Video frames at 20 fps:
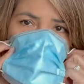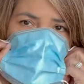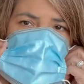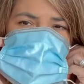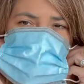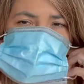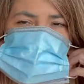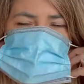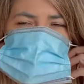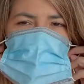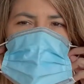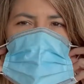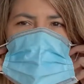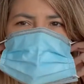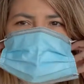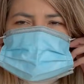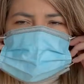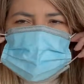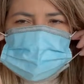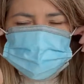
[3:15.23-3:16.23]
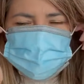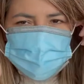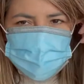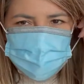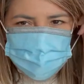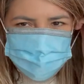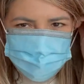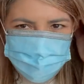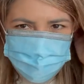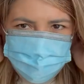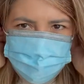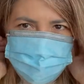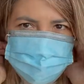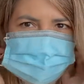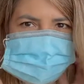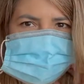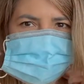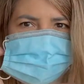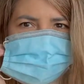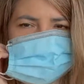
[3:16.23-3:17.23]
so I wanna wear my mask to be
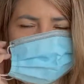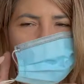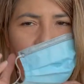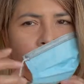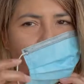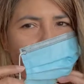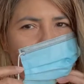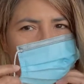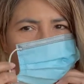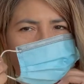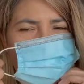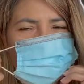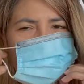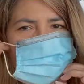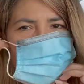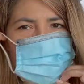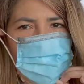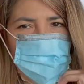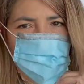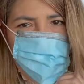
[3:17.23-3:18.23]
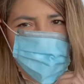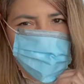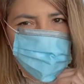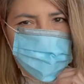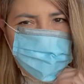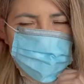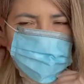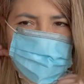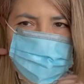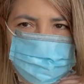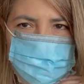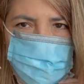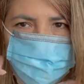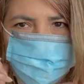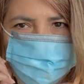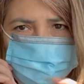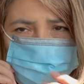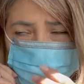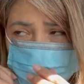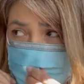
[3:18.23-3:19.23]
safe. And um,
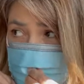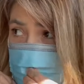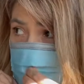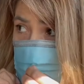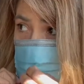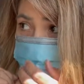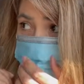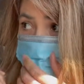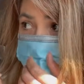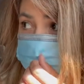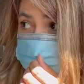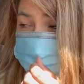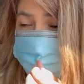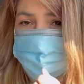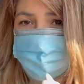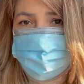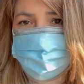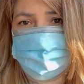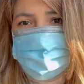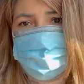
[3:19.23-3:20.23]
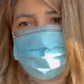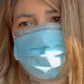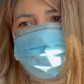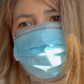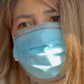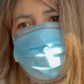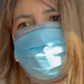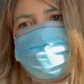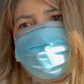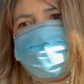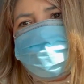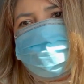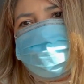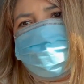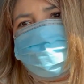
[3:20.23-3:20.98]
my daughter has her mask on